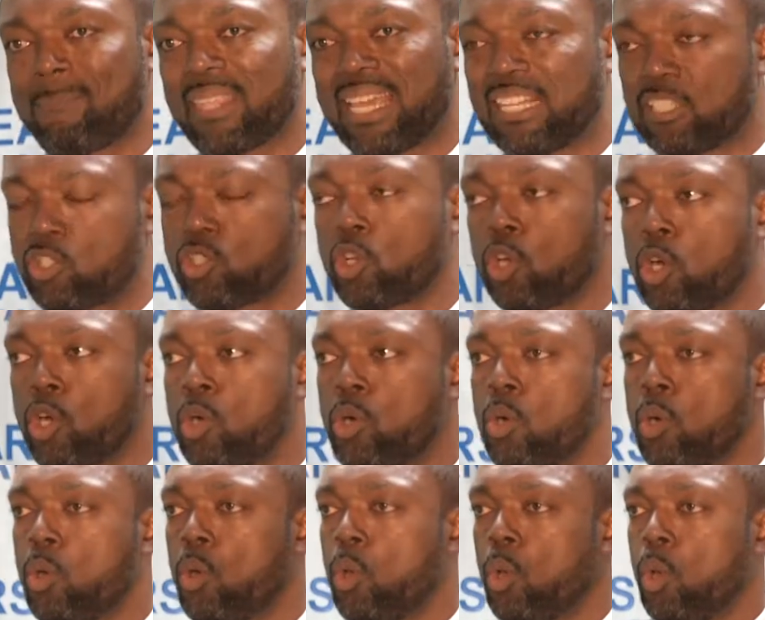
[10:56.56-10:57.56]
And
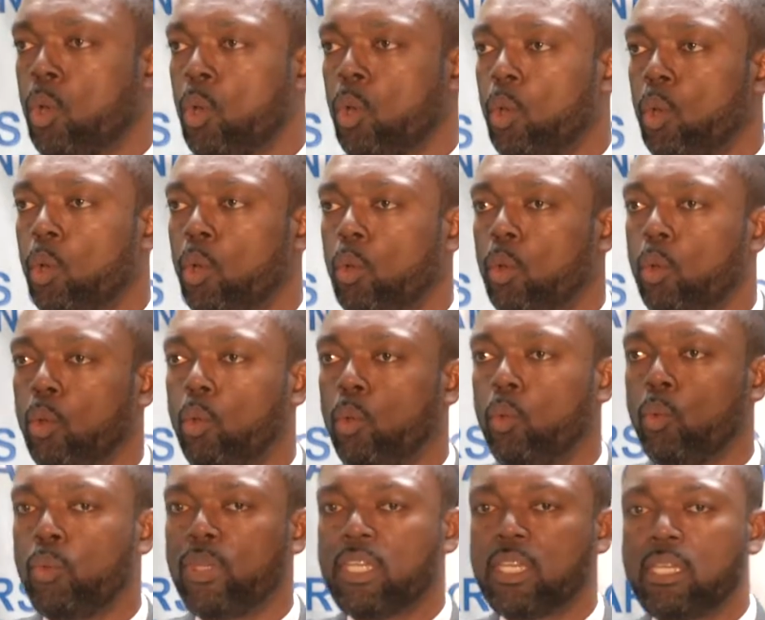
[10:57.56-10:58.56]
so
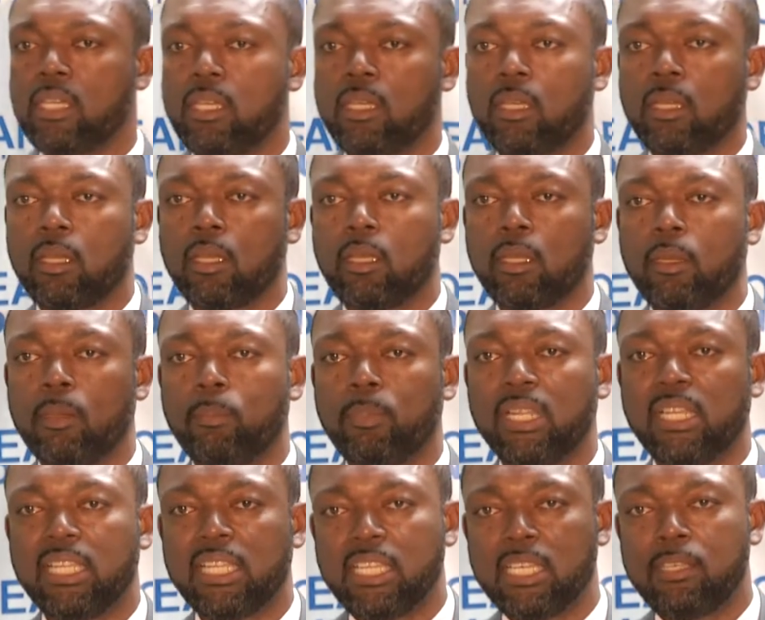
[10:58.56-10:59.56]
we
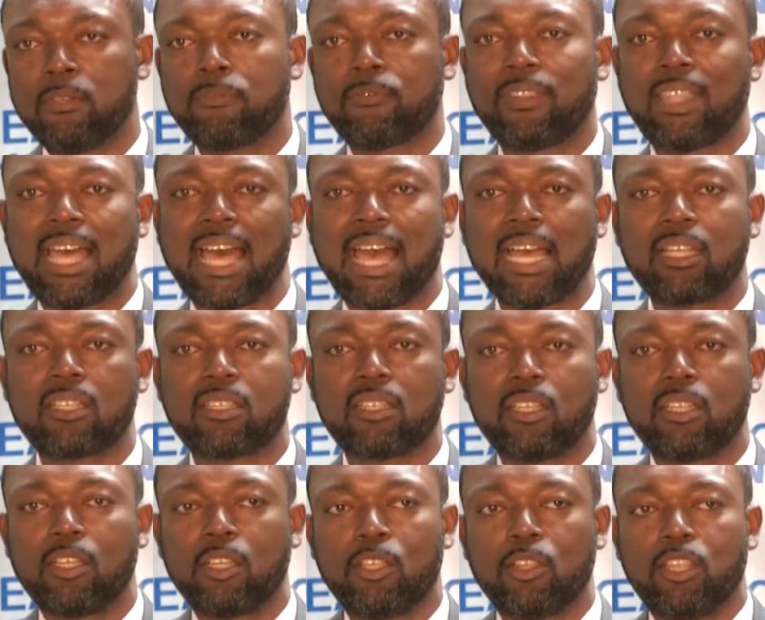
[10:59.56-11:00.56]
believe that
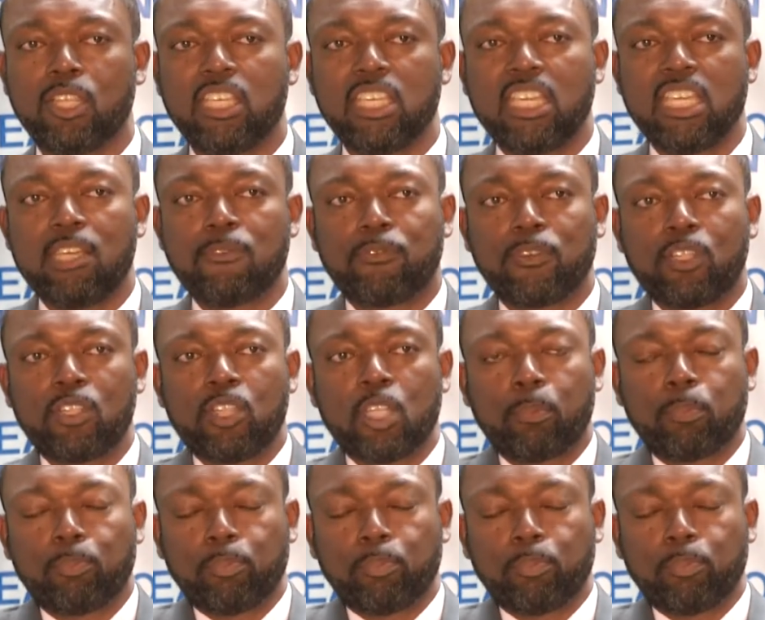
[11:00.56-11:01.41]
even the